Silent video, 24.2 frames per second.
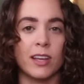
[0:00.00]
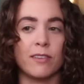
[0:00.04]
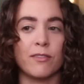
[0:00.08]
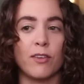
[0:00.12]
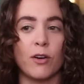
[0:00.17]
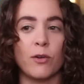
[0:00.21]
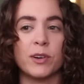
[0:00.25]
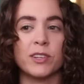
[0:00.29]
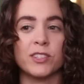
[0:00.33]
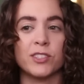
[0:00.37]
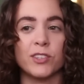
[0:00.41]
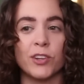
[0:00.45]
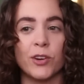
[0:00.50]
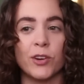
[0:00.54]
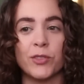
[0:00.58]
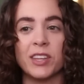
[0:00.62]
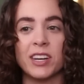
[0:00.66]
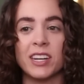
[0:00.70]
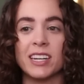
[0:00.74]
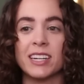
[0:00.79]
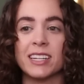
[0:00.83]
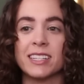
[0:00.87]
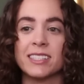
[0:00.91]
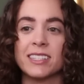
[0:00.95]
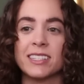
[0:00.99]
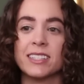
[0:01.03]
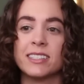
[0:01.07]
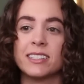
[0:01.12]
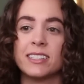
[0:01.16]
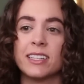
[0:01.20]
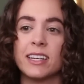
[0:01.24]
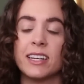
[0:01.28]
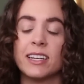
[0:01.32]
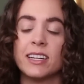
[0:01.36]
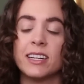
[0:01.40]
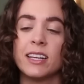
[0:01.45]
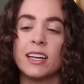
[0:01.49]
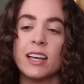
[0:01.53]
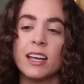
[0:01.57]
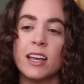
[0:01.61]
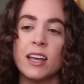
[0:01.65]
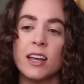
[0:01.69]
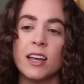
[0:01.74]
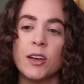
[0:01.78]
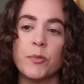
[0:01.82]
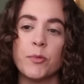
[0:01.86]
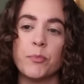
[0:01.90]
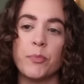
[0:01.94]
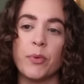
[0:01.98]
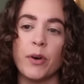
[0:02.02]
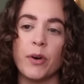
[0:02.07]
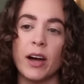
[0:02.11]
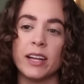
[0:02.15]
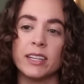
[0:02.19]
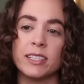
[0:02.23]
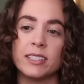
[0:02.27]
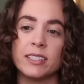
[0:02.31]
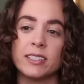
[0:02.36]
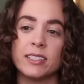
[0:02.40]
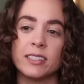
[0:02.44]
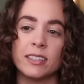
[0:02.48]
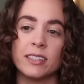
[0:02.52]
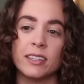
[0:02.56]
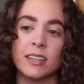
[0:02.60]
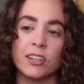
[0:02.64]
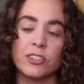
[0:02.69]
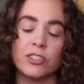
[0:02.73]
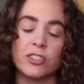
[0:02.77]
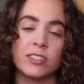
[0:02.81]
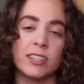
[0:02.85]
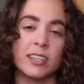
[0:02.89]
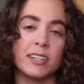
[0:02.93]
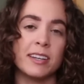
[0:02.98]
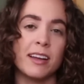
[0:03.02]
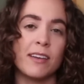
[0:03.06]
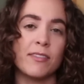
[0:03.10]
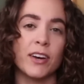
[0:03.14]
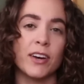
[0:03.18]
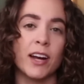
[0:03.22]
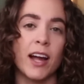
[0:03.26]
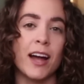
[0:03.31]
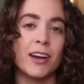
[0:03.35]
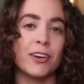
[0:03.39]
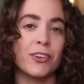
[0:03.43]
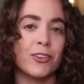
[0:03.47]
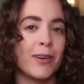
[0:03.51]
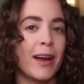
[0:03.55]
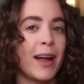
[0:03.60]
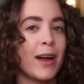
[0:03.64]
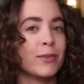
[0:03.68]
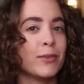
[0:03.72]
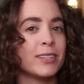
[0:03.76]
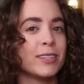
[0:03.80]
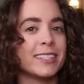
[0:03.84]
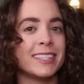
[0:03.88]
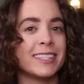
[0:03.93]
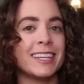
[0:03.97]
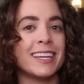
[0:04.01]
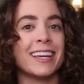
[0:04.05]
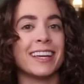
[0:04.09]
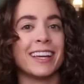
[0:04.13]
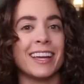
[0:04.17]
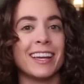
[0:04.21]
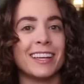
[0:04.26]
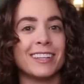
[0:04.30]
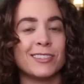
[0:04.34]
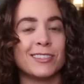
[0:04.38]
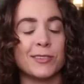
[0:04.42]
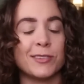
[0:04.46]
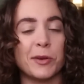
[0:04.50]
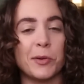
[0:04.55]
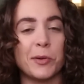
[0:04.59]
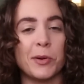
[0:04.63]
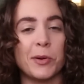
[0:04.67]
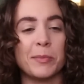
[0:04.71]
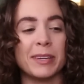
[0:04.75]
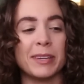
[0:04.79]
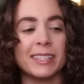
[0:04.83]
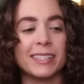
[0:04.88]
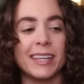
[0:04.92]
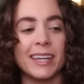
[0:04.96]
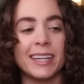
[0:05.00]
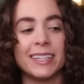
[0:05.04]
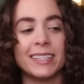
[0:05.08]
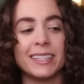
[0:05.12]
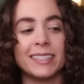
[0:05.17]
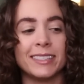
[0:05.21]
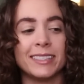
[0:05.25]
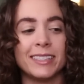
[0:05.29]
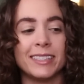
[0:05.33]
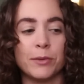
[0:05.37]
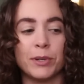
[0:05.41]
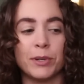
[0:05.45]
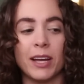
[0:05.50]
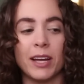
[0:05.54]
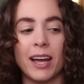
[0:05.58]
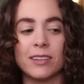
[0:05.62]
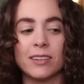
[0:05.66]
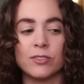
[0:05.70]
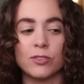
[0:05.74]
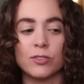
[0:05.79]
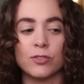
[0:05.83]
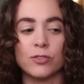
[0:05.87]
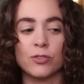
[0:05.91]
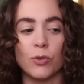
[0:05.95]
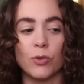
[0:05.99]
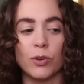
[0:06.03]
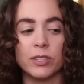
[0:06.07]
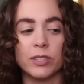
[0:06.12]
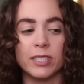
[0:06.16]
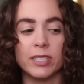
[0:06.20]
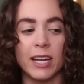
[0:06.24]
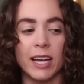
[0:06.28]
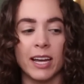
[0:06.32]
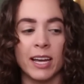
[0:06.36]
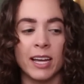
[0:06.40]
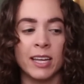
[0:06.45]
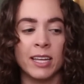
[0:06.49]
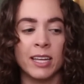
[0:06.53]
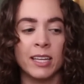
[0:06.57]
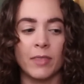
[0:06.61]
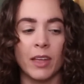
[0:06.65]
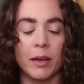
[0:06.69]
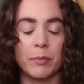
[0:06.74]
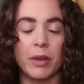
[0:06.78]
I've always known that it existed, but I just had never gotten around to seeing it, so I'm excited to see what it has in store today.